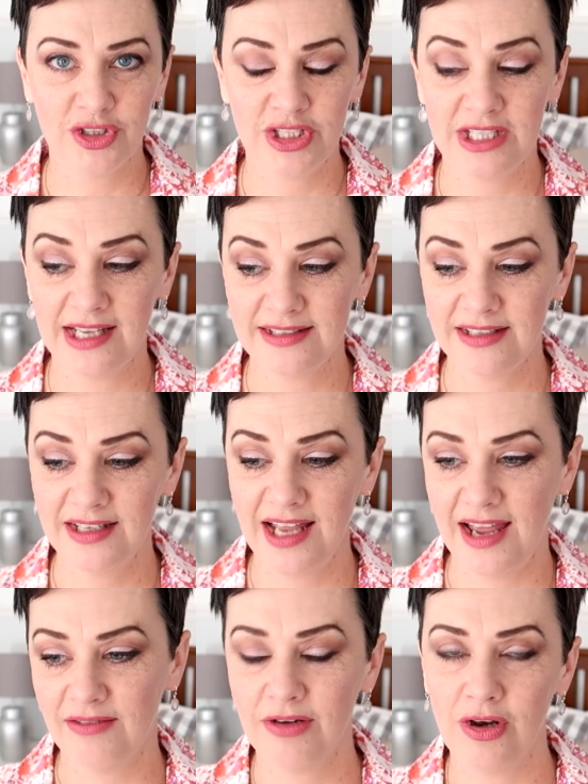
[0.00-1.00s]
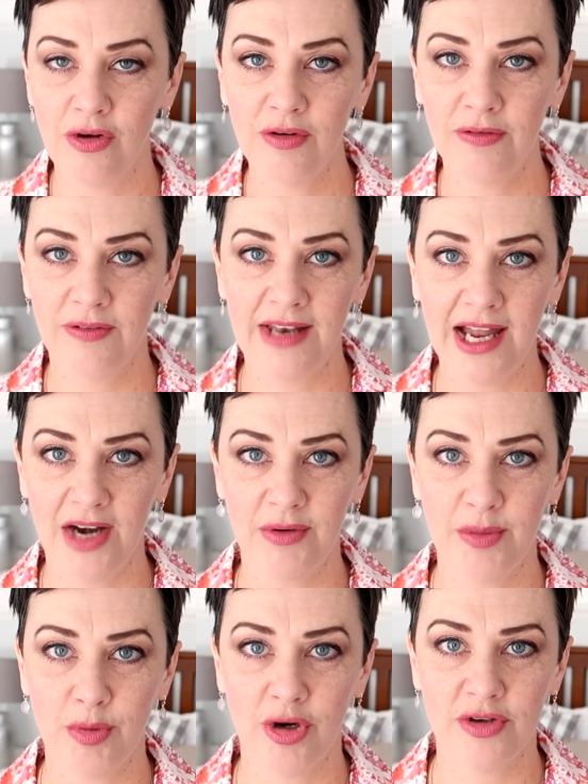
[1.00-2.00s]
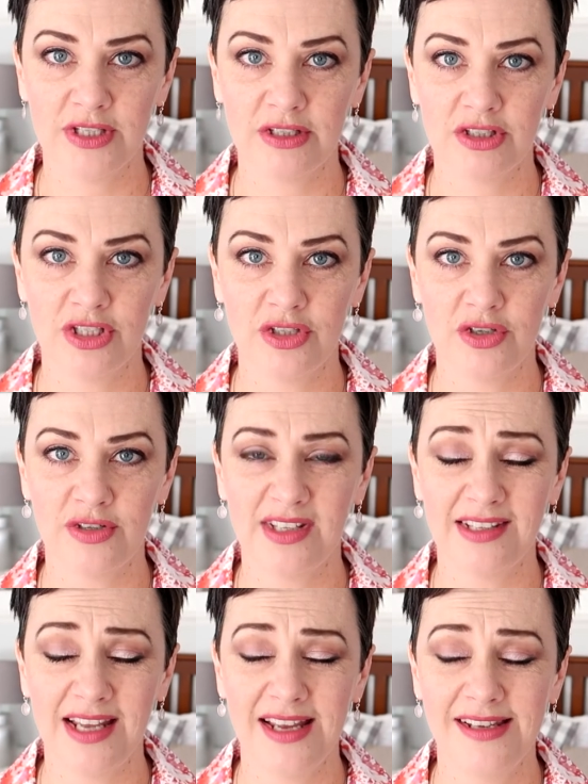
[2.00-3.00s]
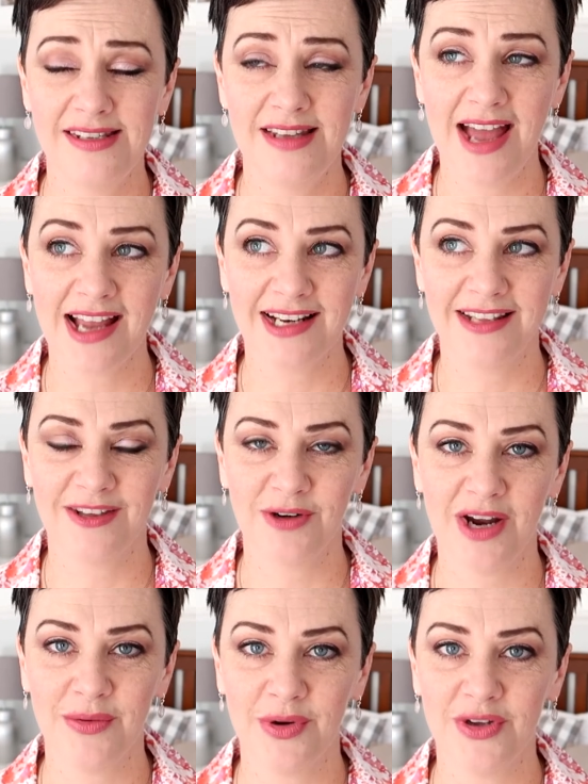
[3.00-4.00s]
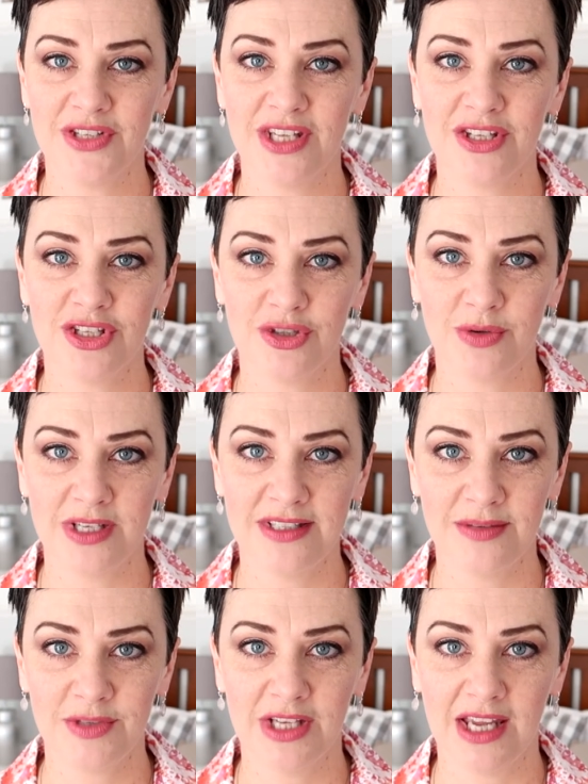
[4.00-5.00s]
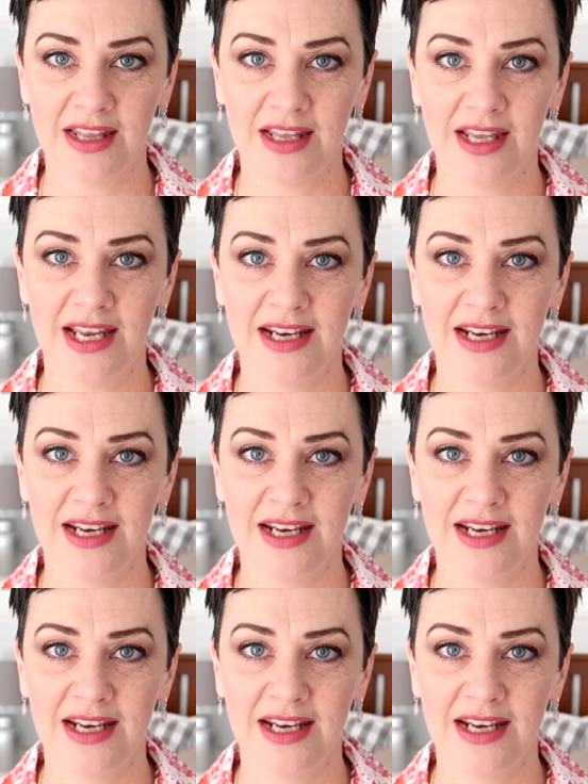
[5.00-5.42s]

She doesn't have long flowery proses. She chooses exactly the right words and strings them together.